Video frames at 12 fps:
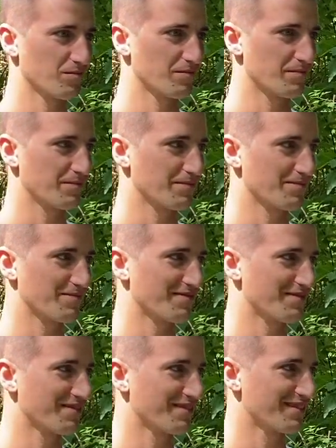
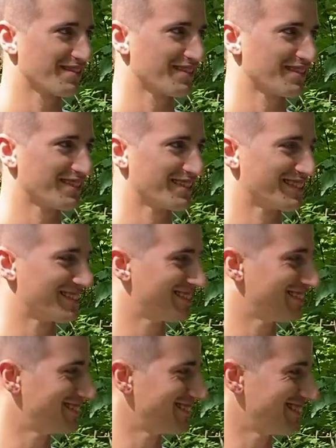
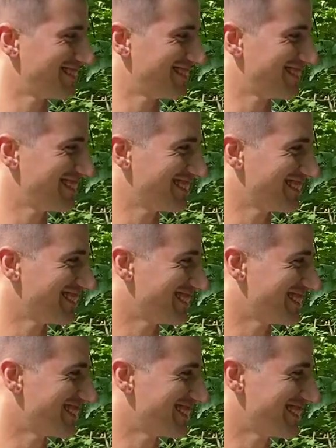
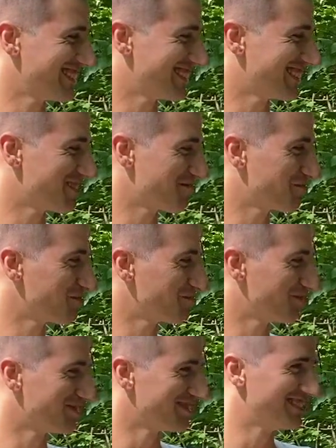
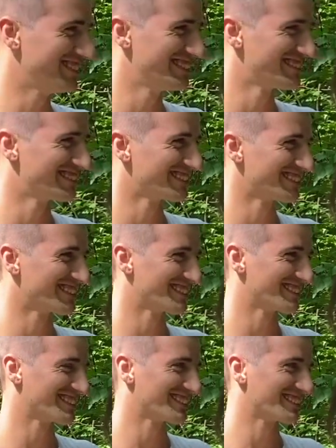
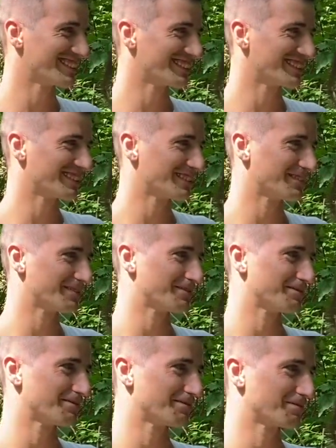
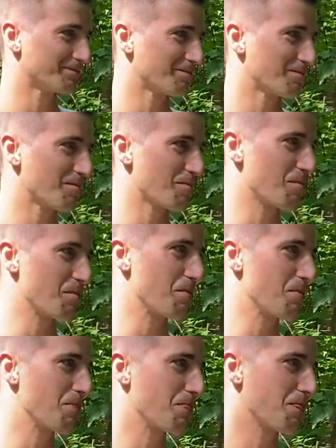
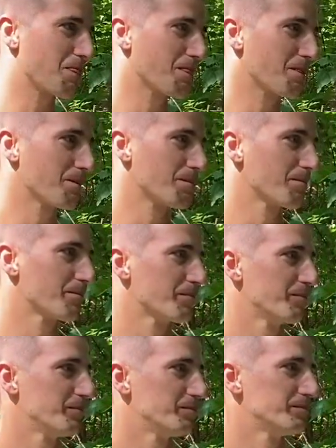(not speaking)